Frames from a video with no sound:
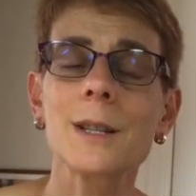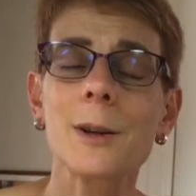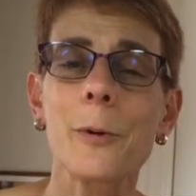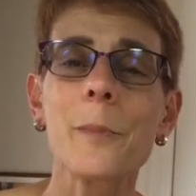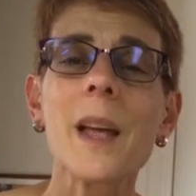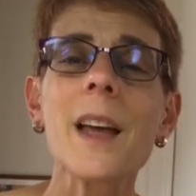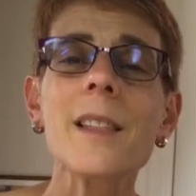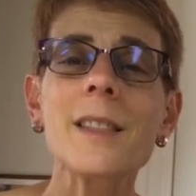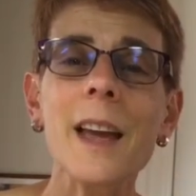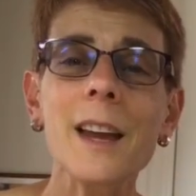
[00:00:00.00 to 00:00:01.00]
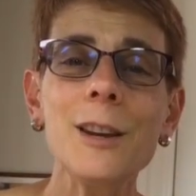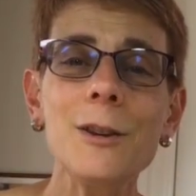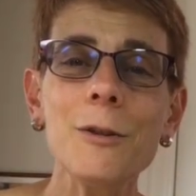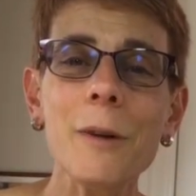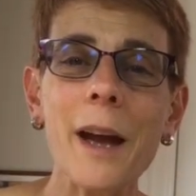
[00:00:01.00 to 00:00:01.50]
So thank
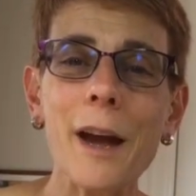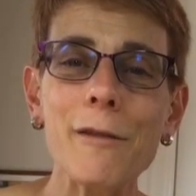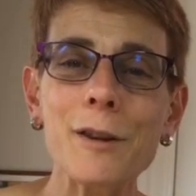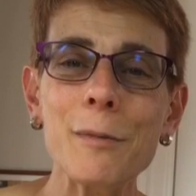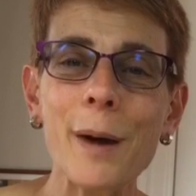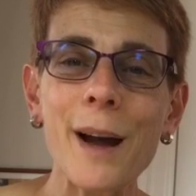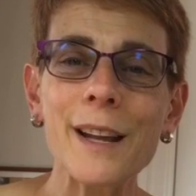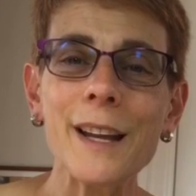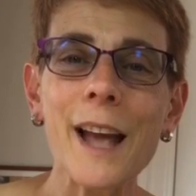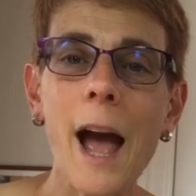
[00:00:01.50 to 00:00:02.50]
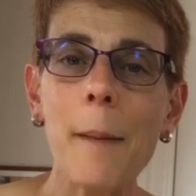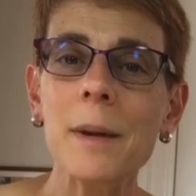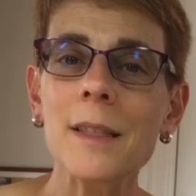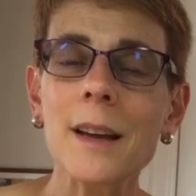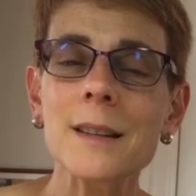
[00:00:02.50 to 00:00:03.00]
you, everybody.
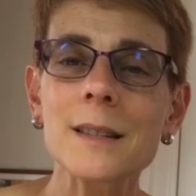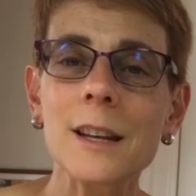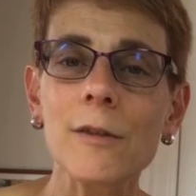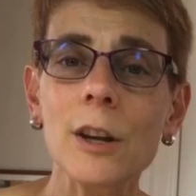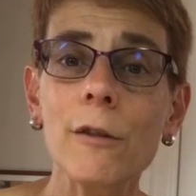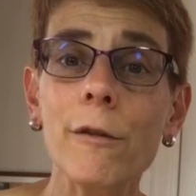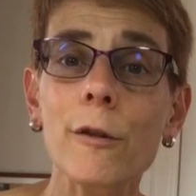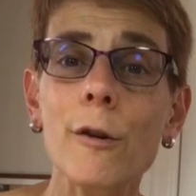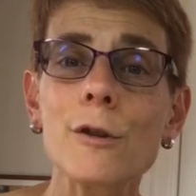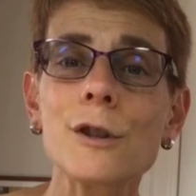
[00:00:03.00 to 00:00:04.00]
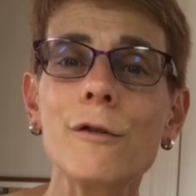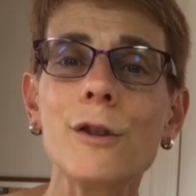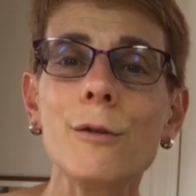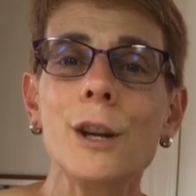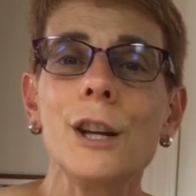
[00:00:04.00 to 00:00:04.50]
Happy Thanksgiving for those of
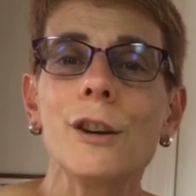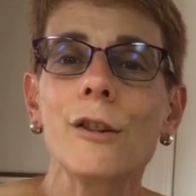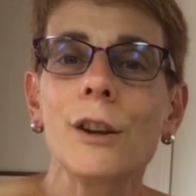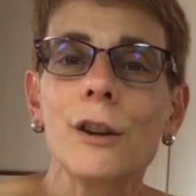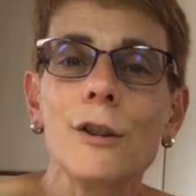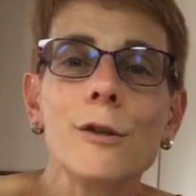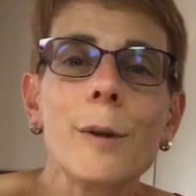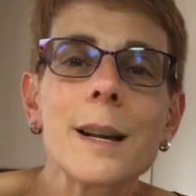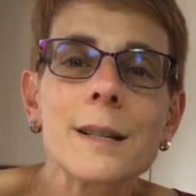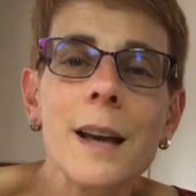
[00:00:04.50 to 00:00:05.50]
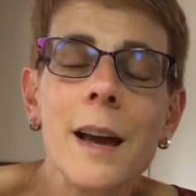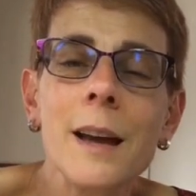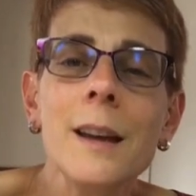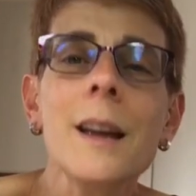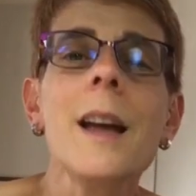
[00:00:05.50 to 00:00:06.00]
you here in the
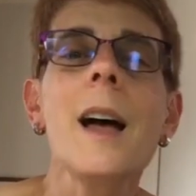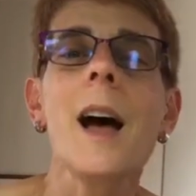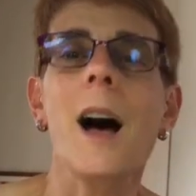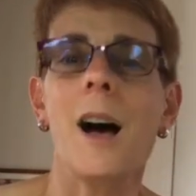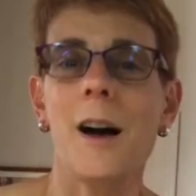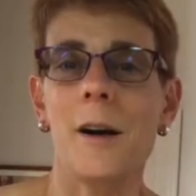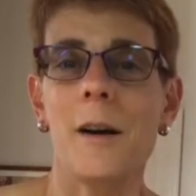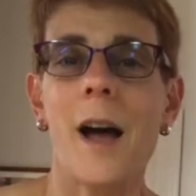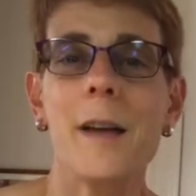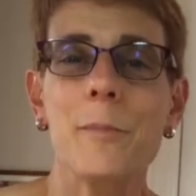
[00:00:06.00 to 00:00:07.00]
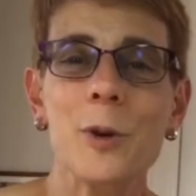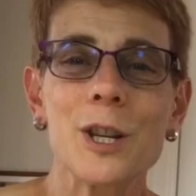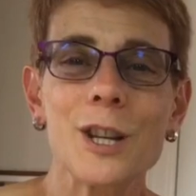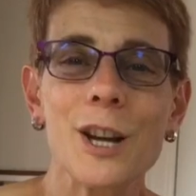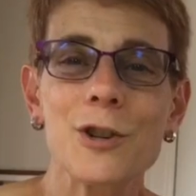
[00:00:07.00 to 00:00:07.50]
USA. I
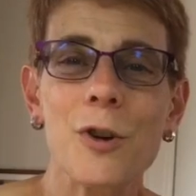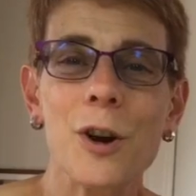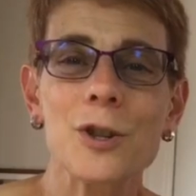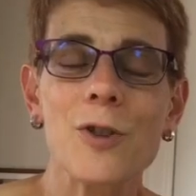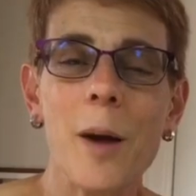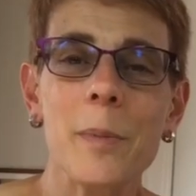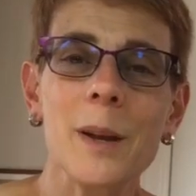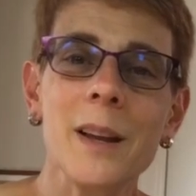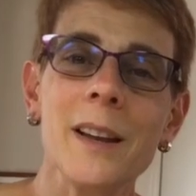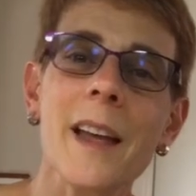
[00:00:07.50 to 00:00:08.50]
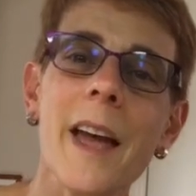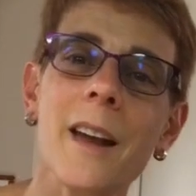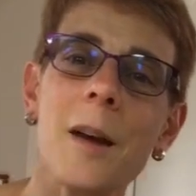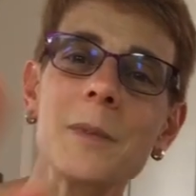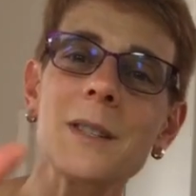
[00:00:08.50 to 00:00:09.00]
appreciate you all dropping in,
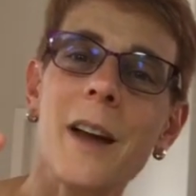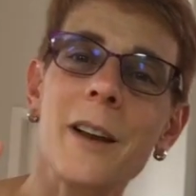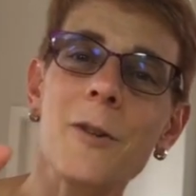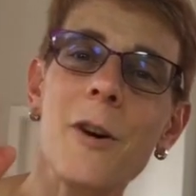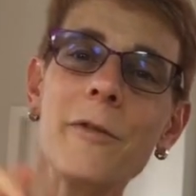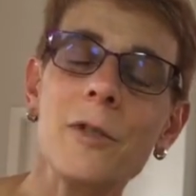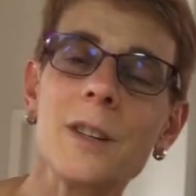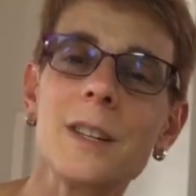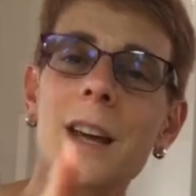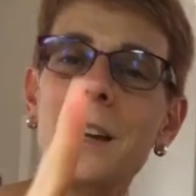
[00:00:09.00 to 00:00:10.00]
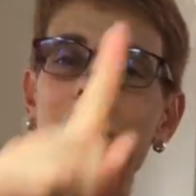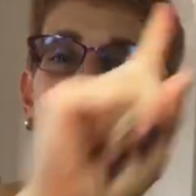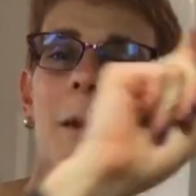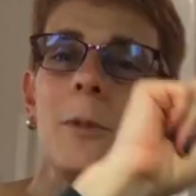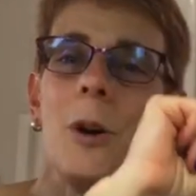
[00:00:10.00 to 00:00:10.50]
and I'm signing off for the day because
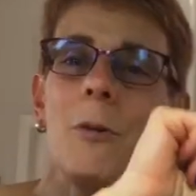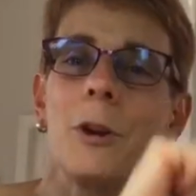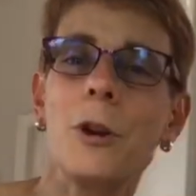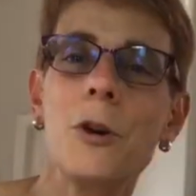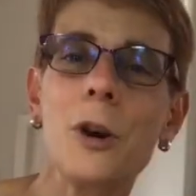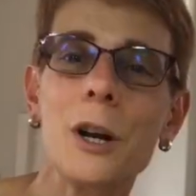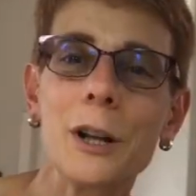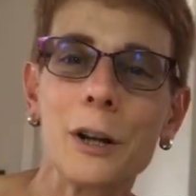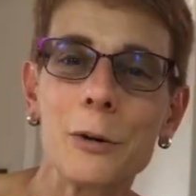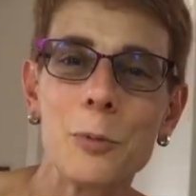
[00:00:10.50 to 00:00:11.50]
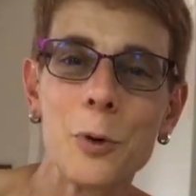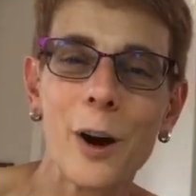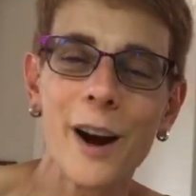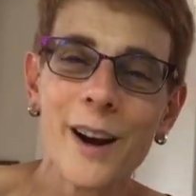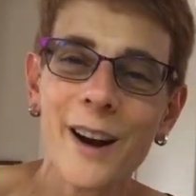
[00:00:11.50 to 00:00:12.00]
I'm going to cook a little more.